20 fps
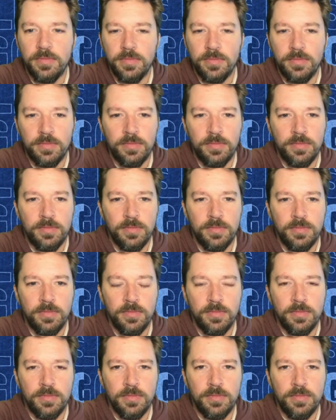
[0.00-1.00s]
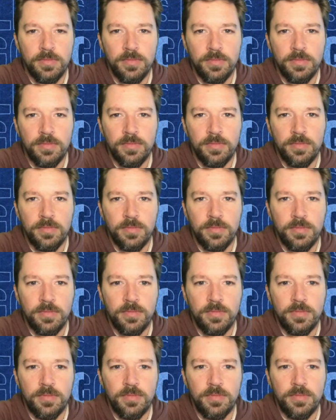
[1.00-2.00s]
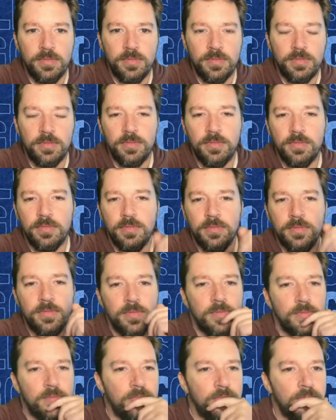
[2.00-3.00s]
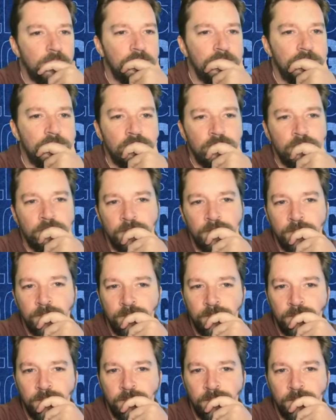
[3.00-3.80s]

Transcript: No words are spoken by the person on screen.